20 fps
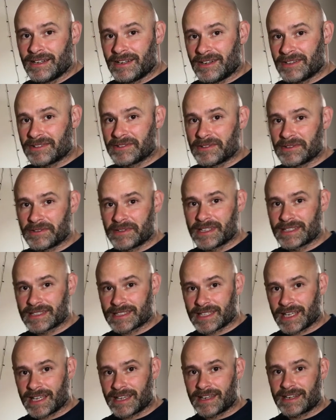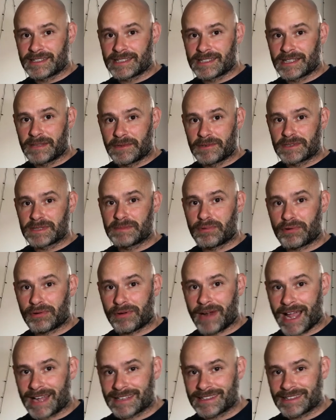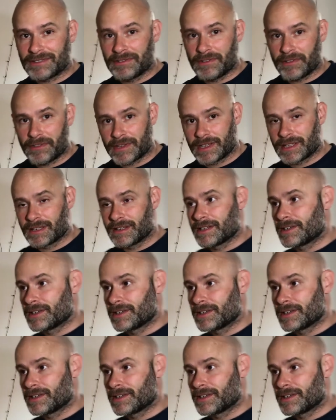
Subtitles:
Although they say it is the most practical thing on